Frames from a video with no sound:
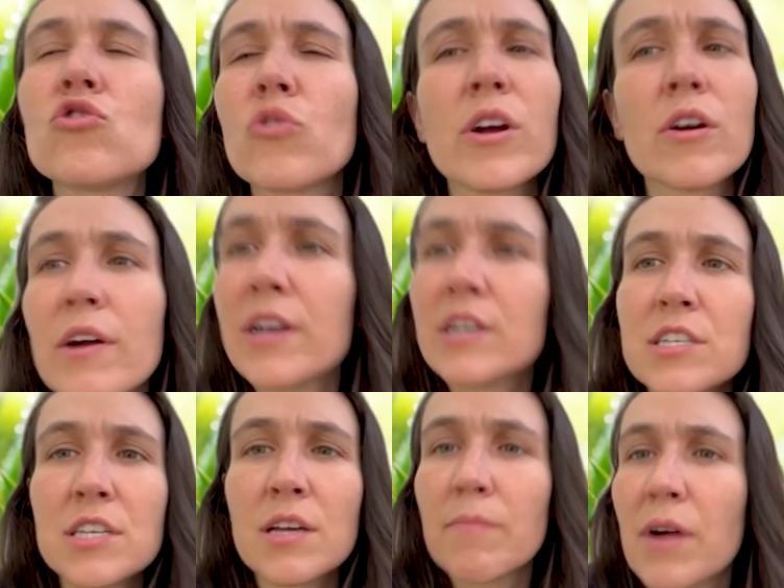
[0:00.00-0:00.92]
triggering
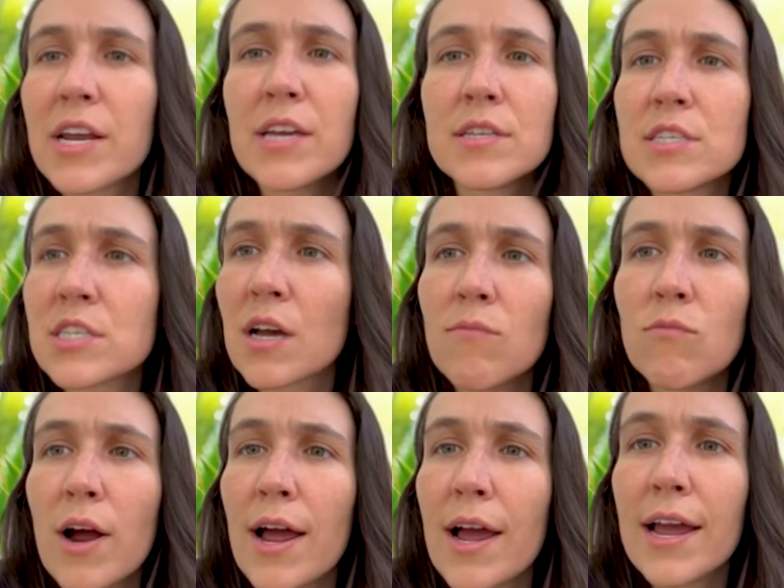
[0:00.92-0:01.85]
to somebody in
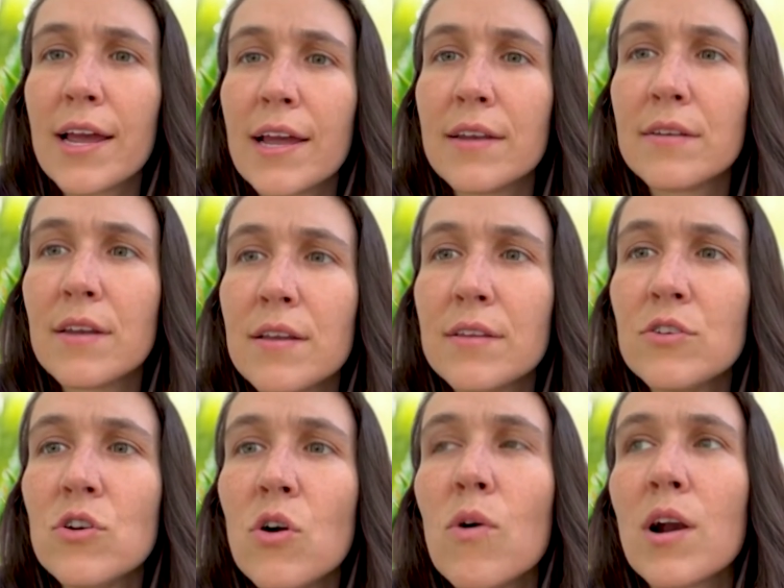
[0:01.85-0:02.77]
some way. And
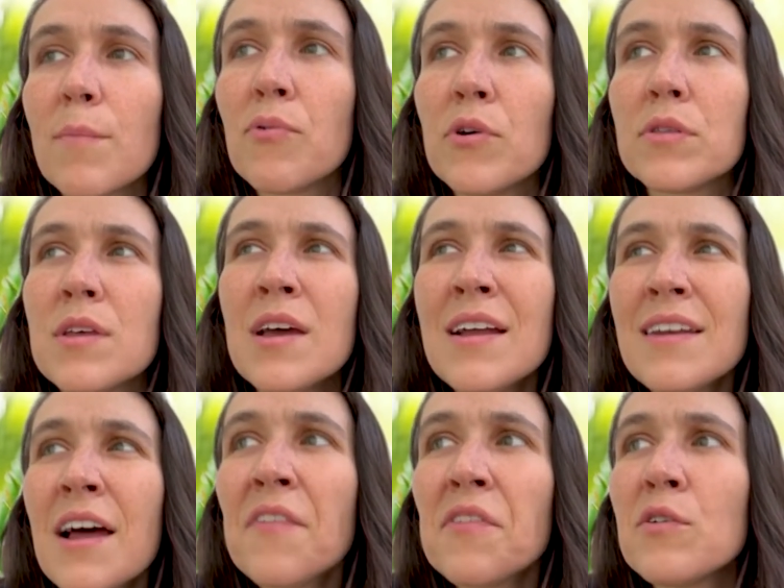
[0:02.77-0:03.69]
you don't want to put,
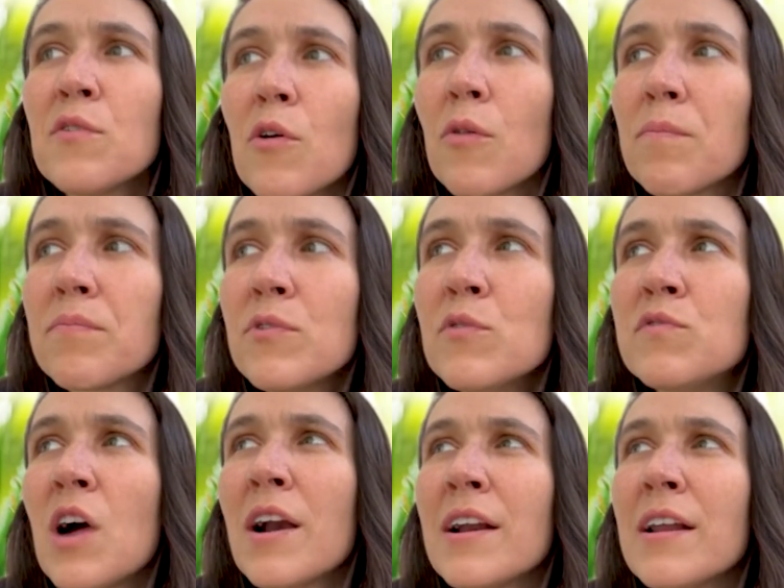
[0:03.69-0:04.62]
not that
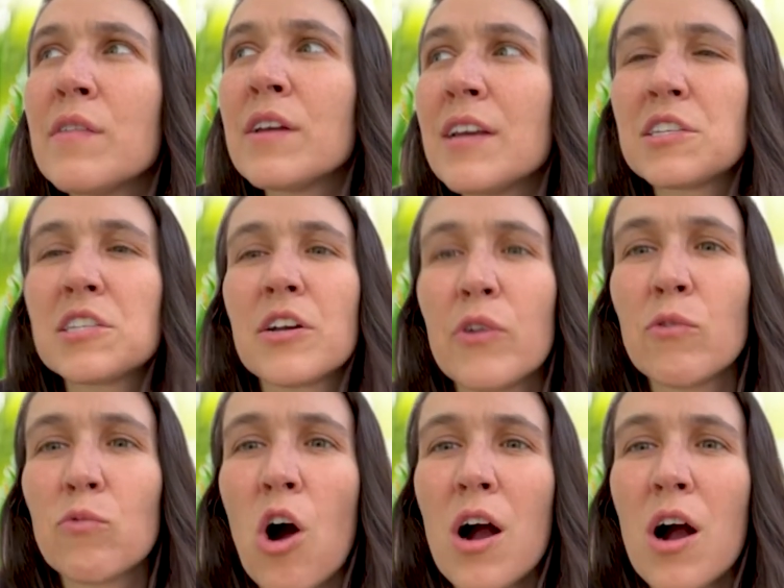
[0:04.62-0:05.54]
you've done anything
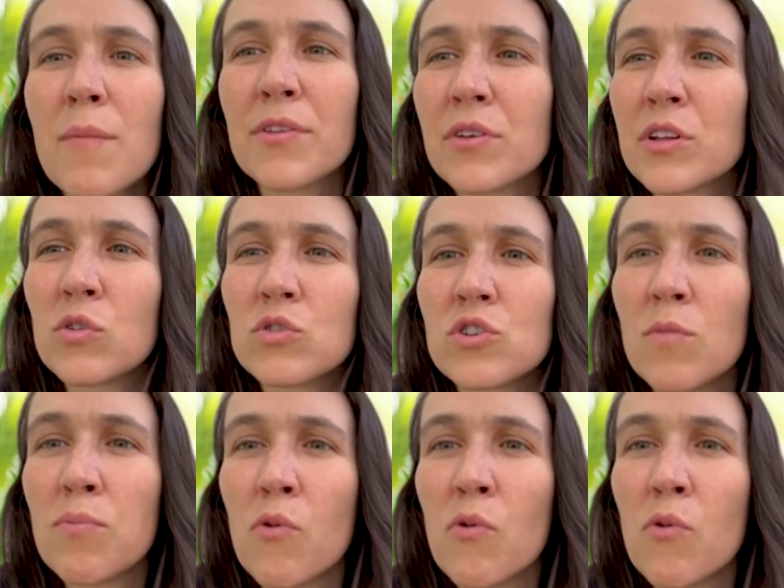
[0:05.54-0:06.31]
necessarily wrong, but like there's